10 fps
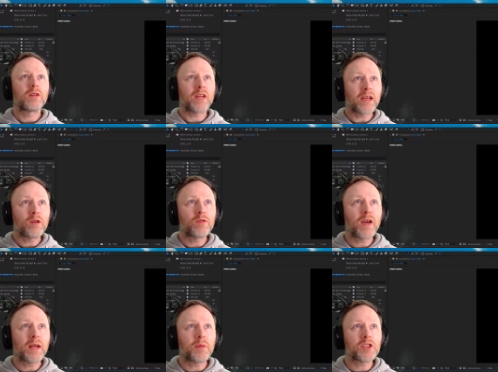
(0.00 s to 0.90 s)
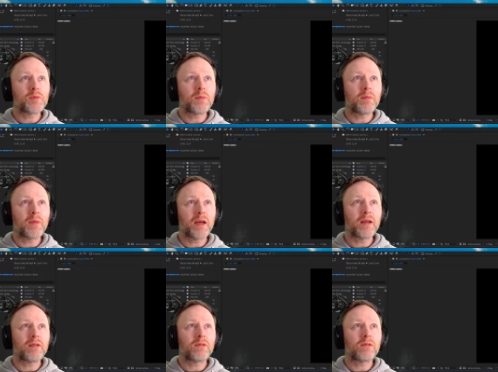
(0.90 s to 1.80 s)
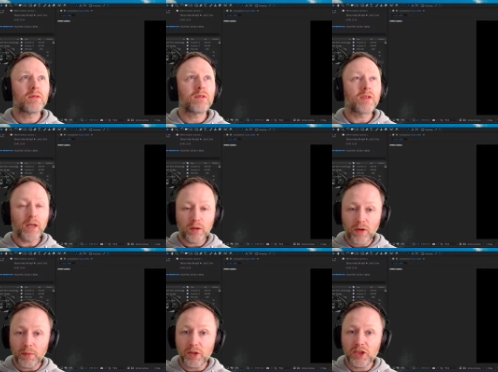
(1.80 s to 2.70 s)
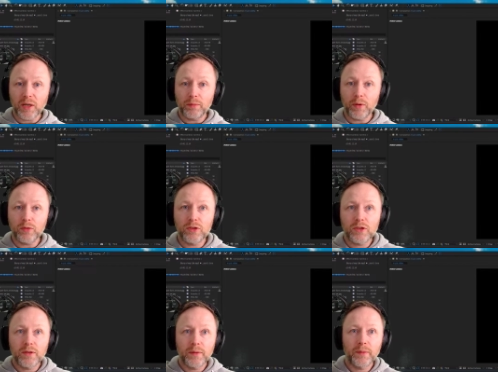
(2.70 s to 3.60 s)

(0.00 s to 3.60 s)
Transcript: Thank you very much, mate. Thank you very much, Shambles.